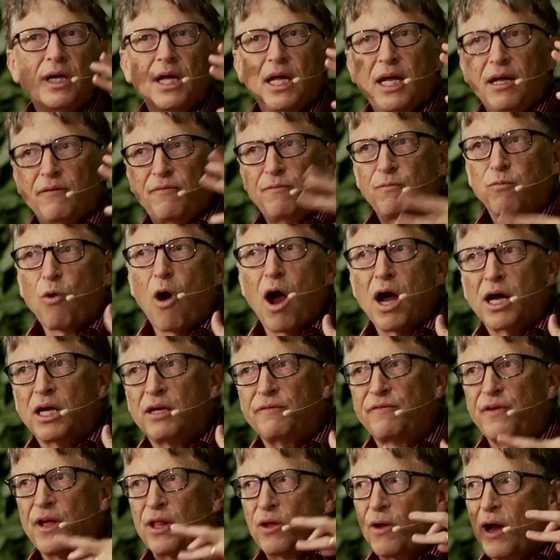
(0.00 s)
If
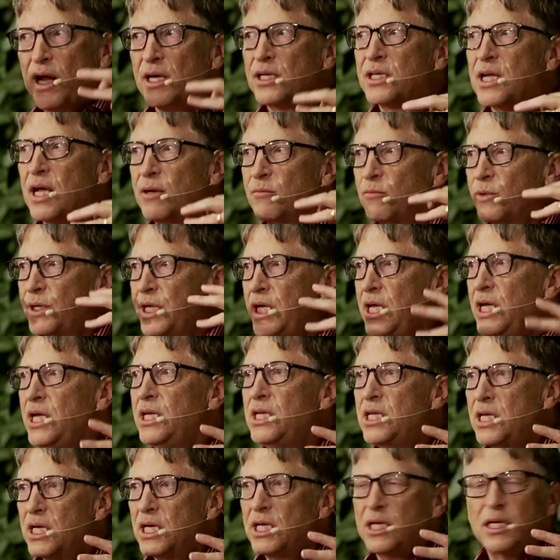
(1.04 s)
Rockefeller hadn't done what he
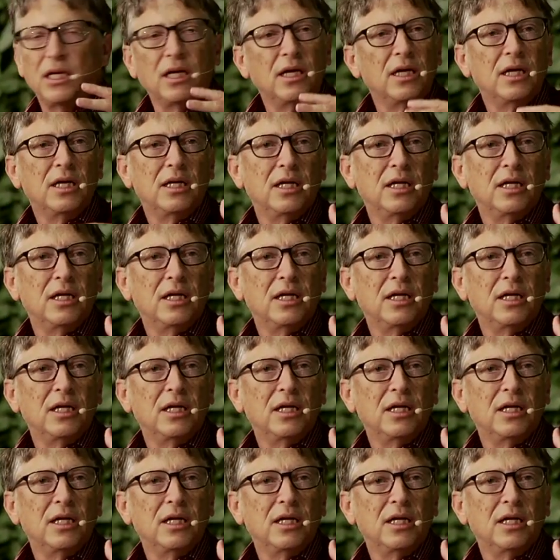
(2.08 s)
did,